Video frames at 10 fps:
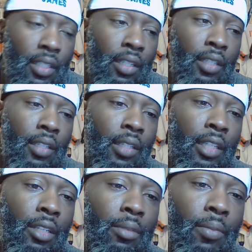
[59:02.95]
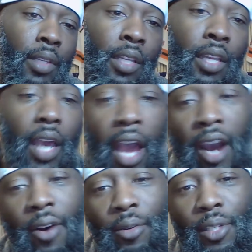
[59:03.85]
I
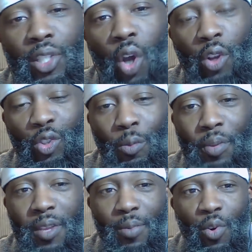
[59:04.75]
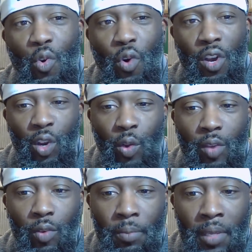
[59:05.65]
only talk to people who agree
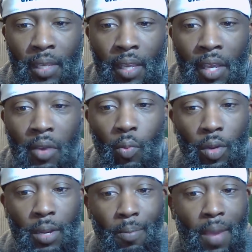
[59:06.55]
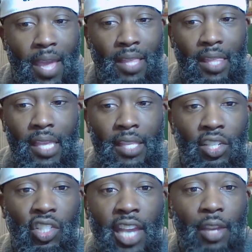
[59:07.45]
with me. When the main thing
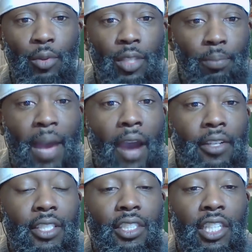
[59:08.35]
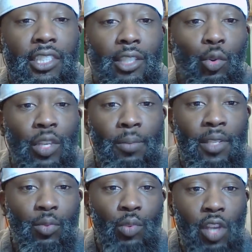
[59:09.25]
this channel is about is
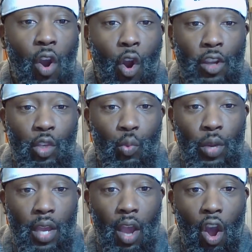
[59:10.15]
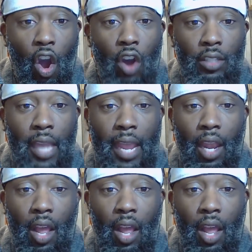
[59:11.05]
disagreements. We argue with all day long.